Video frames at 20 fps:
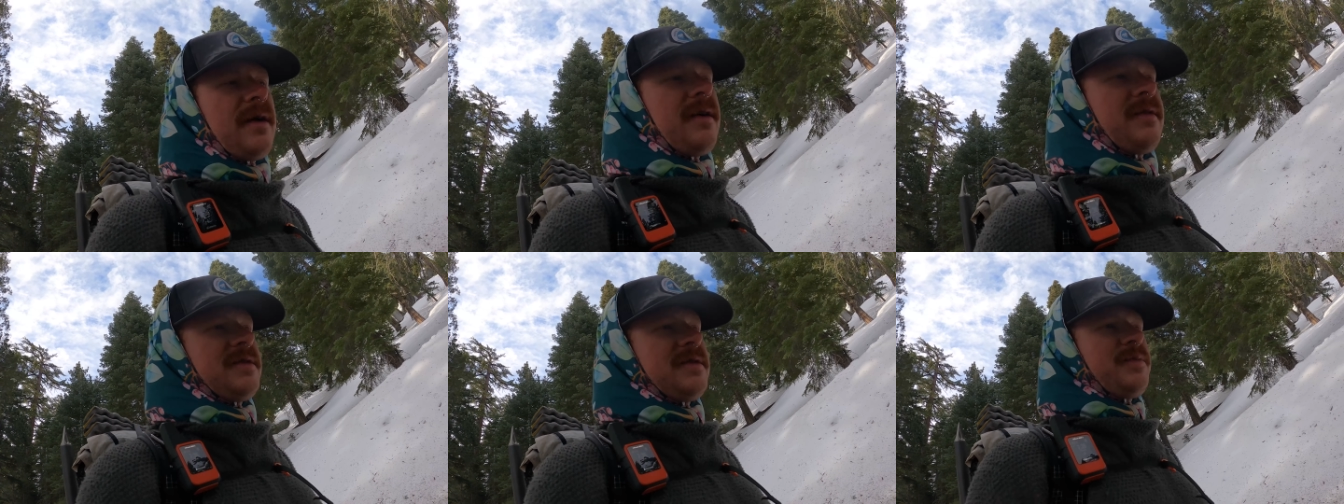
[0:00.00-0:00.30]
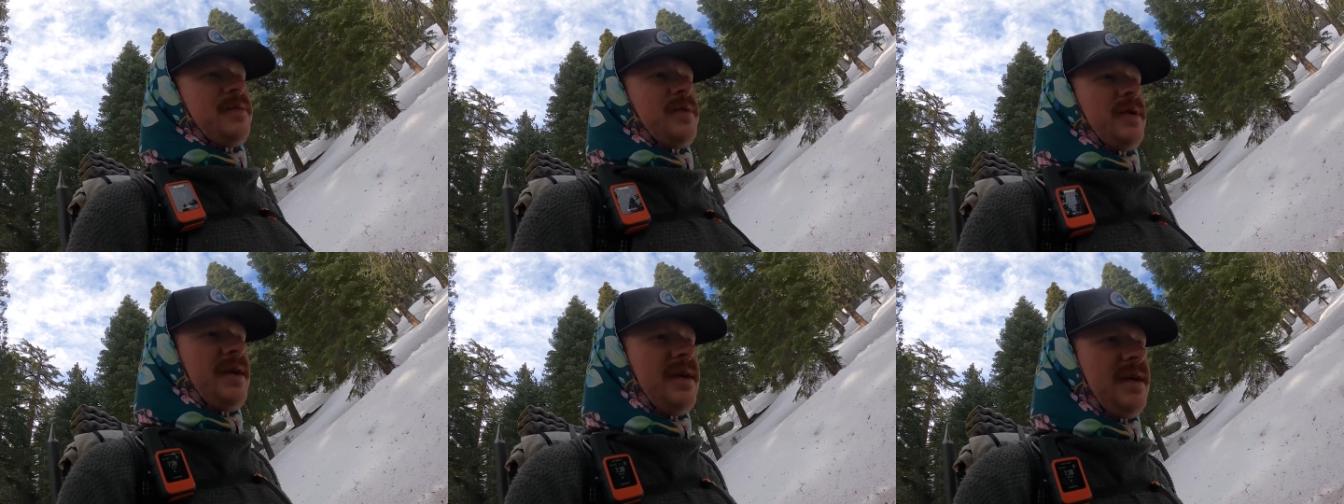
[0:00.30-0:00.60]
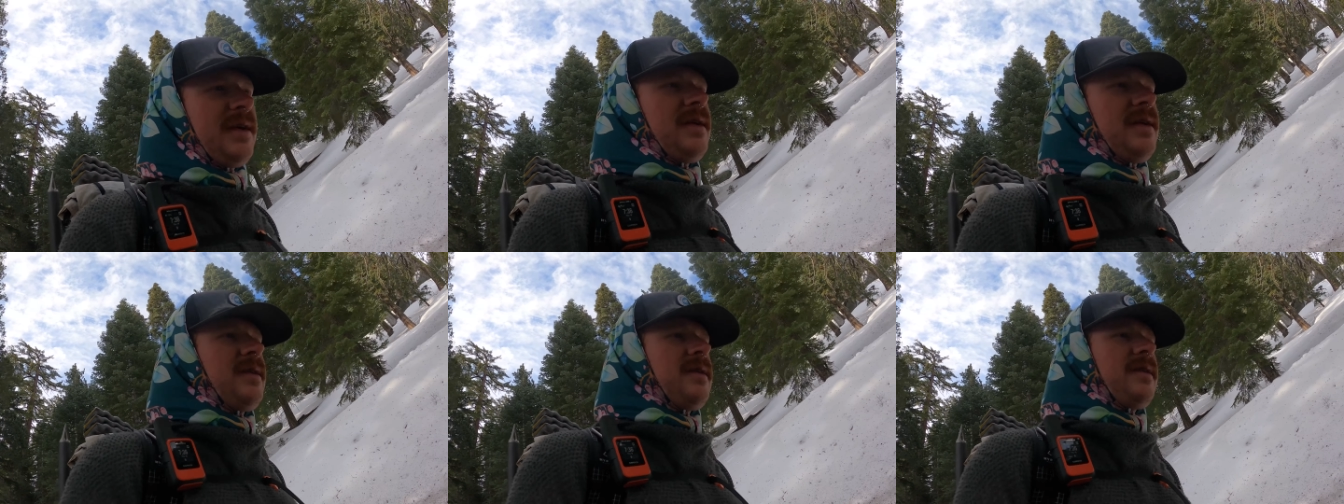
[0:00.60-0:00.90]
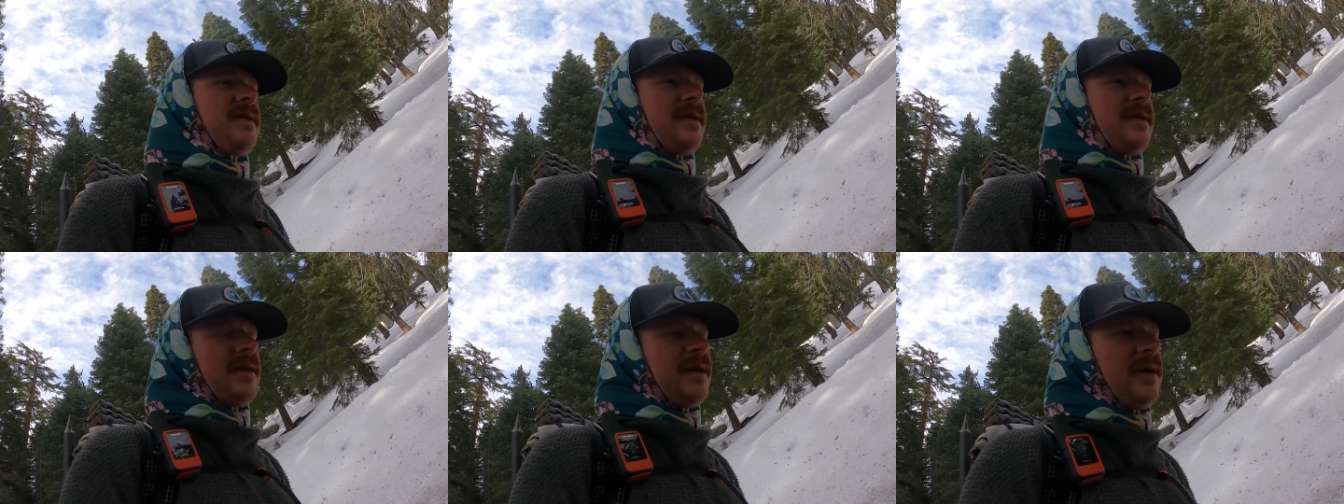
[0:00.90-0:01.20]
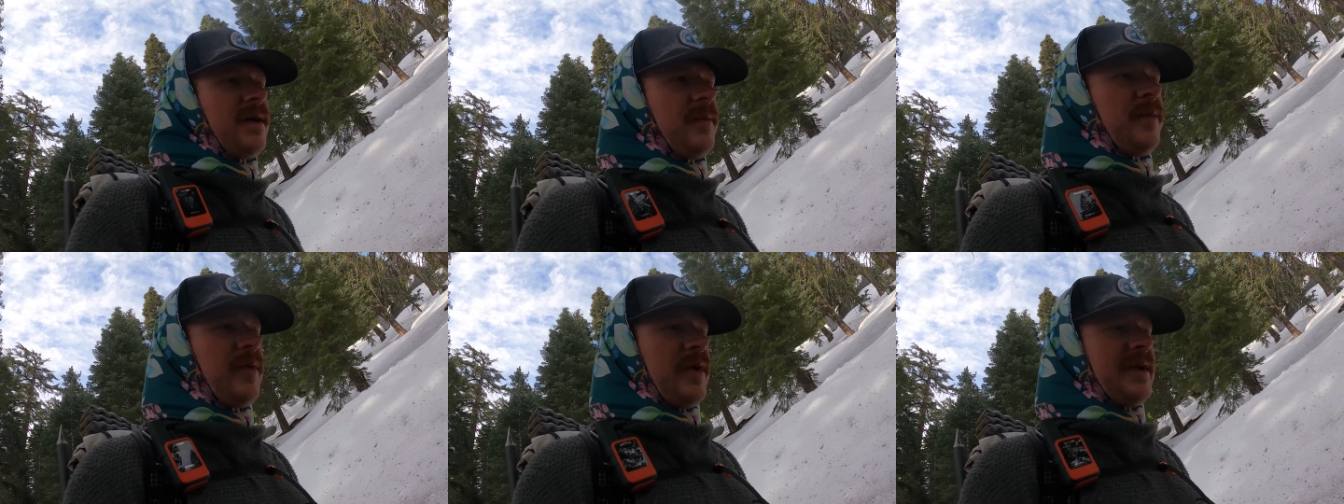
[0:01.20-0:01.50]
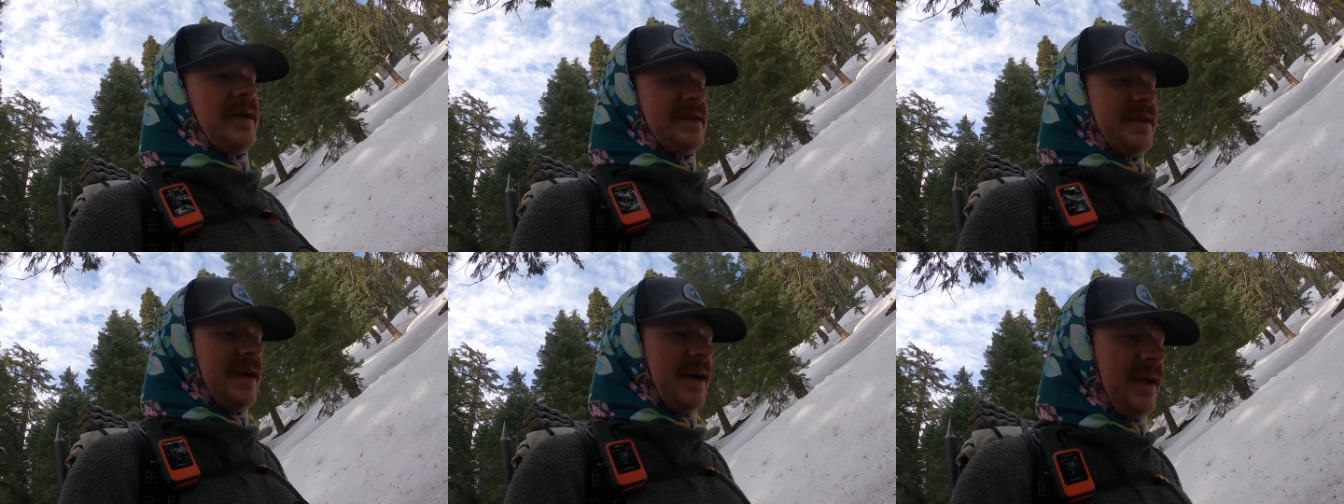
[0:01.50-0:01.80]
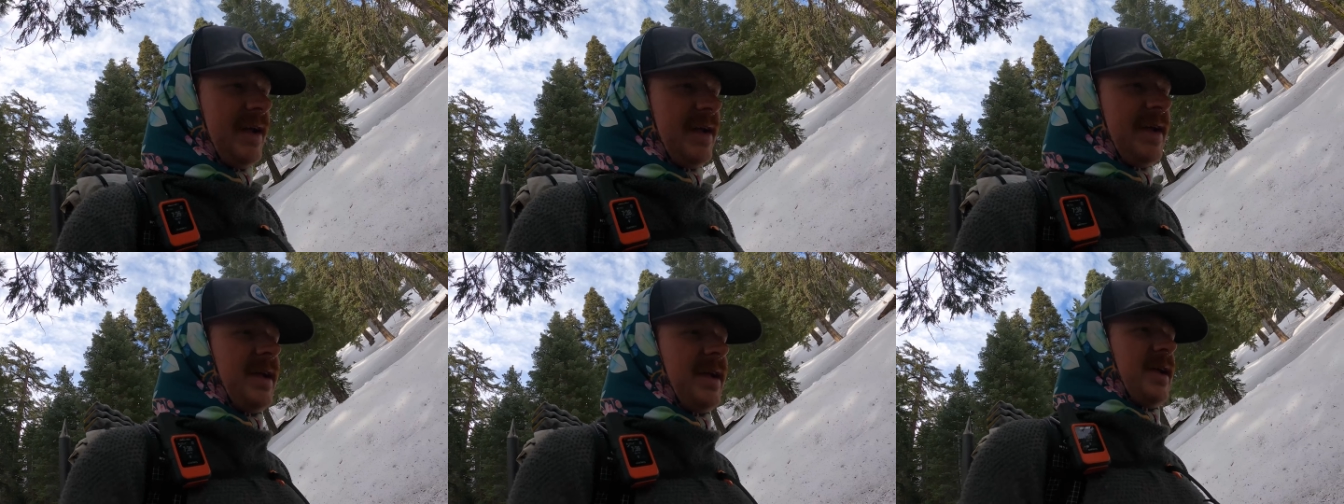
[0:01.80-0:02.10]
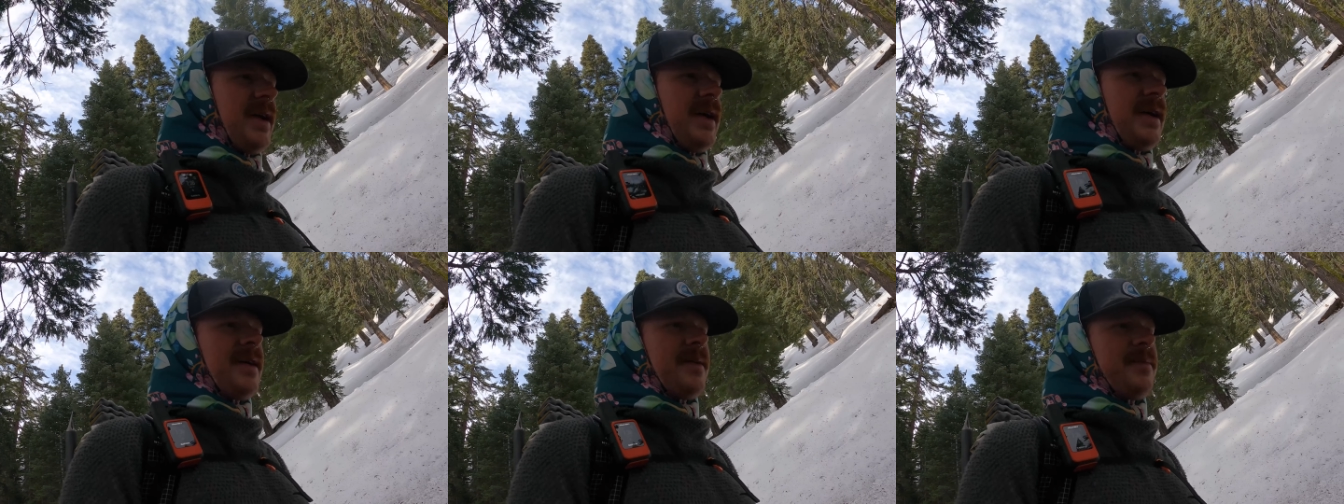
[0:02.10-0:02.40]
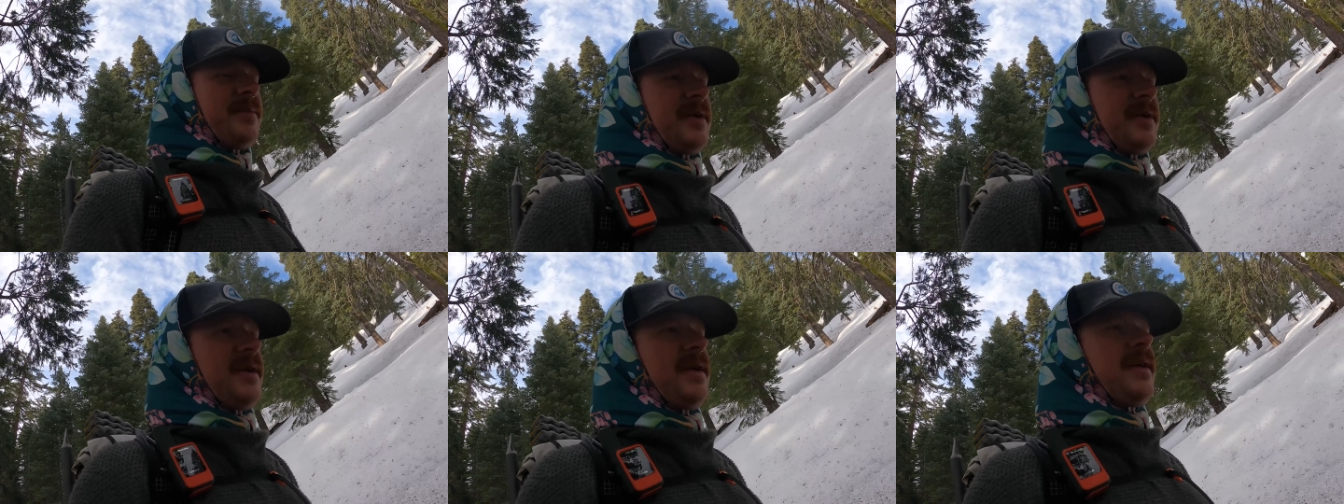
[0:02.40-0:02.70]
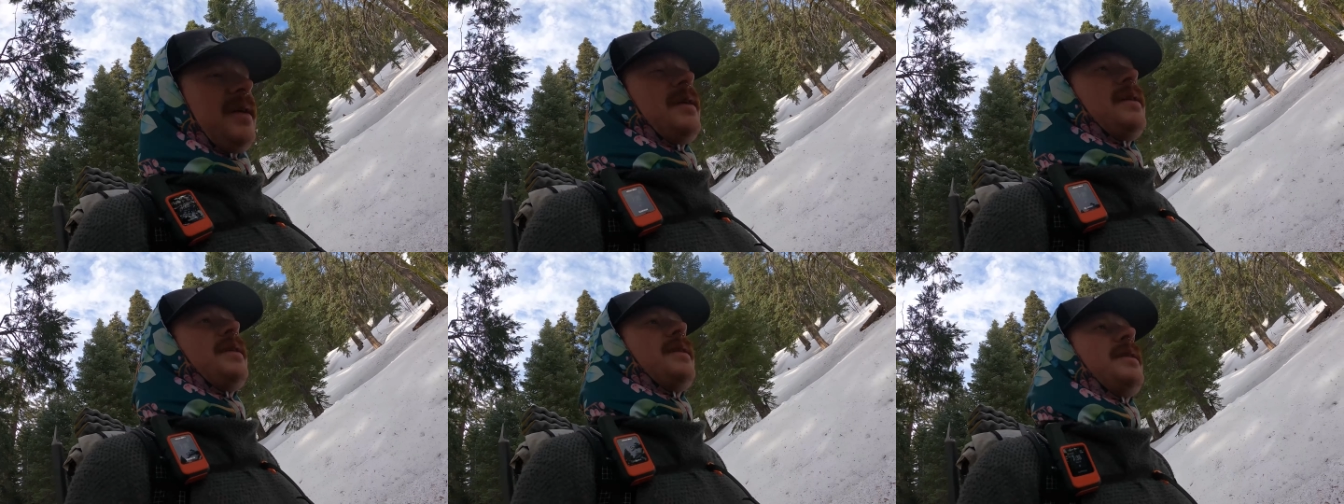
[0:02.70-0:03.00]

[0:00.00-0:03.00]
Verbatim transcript: I was pretty, pretty tight getting up there.